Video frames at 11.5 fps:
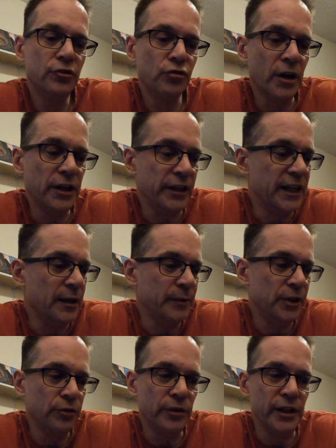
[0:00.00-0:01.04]
trying to get
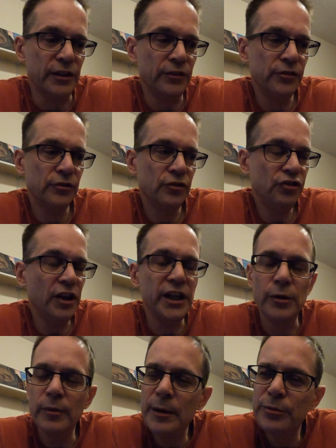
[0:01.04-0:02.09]
me to these
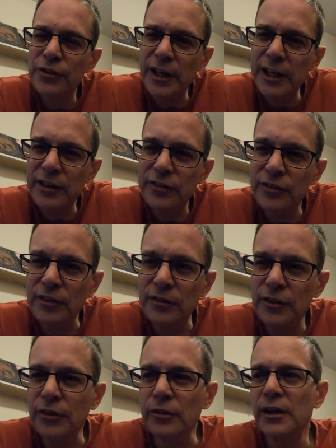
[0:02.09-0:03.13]
shady websites,
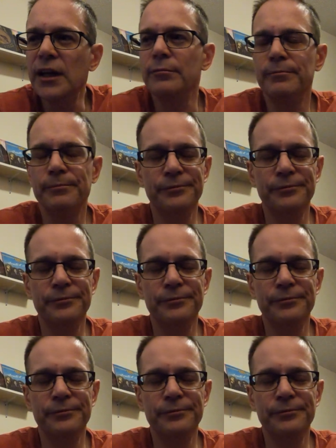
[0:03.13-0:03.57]
and you know, I